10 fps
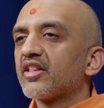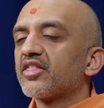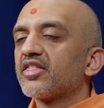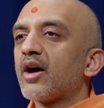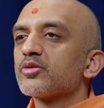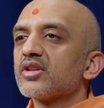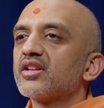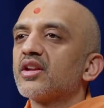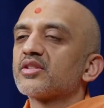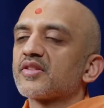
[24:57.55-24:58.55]

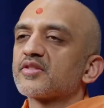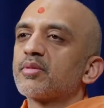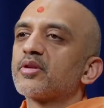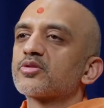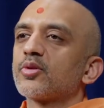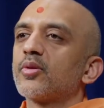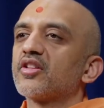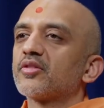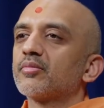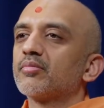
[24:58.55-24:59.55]
1,000 years of spiritual
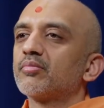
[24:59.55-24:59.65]
wealth,